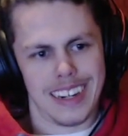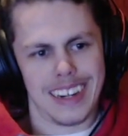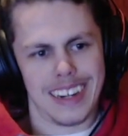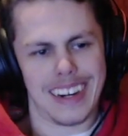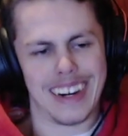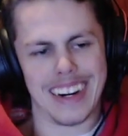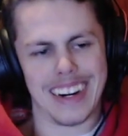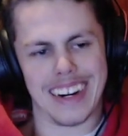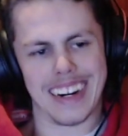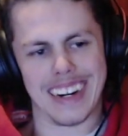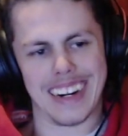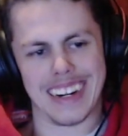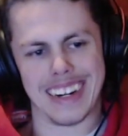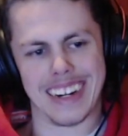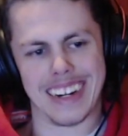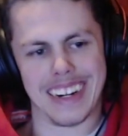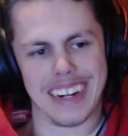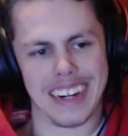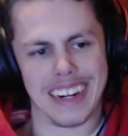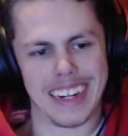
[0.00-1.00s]

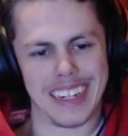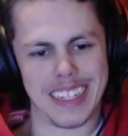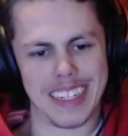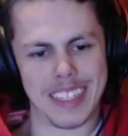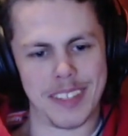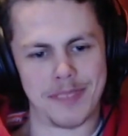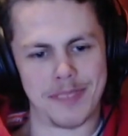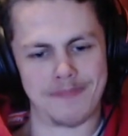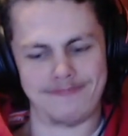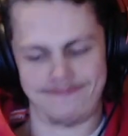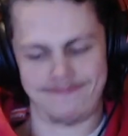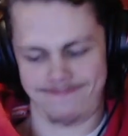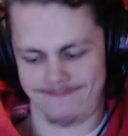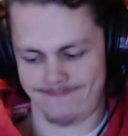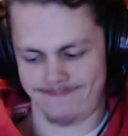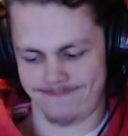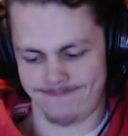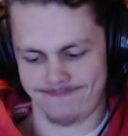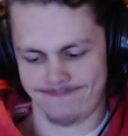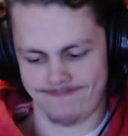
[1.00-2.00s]
Ah,
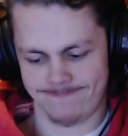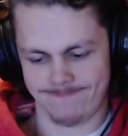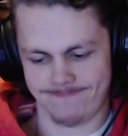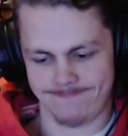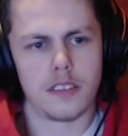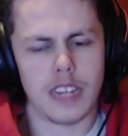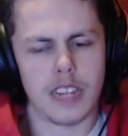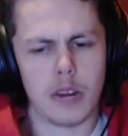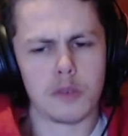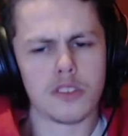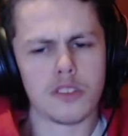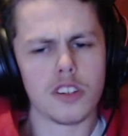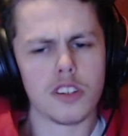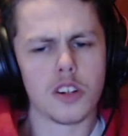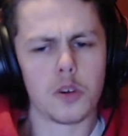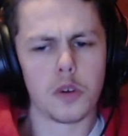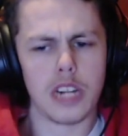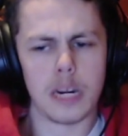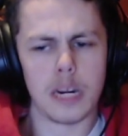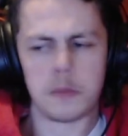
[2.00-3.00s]
that was a
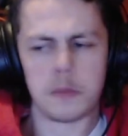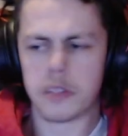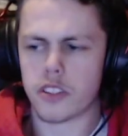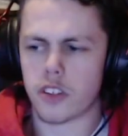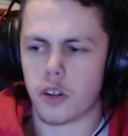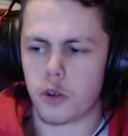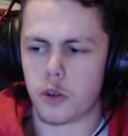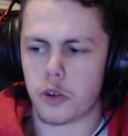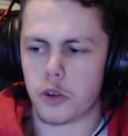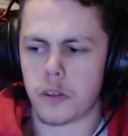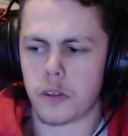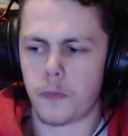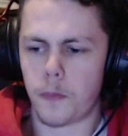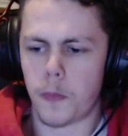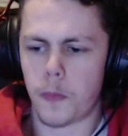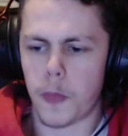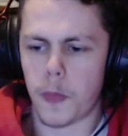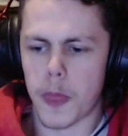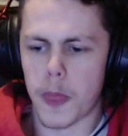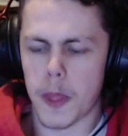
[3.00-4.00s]
cool episode,
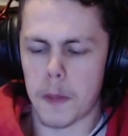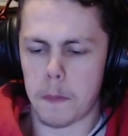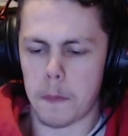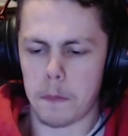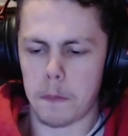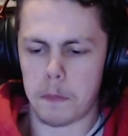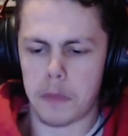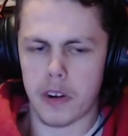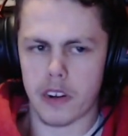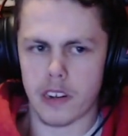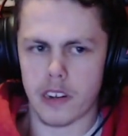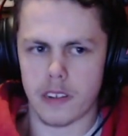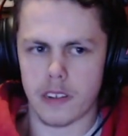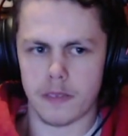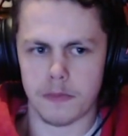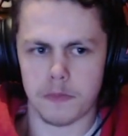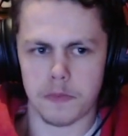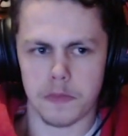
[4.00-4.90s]
but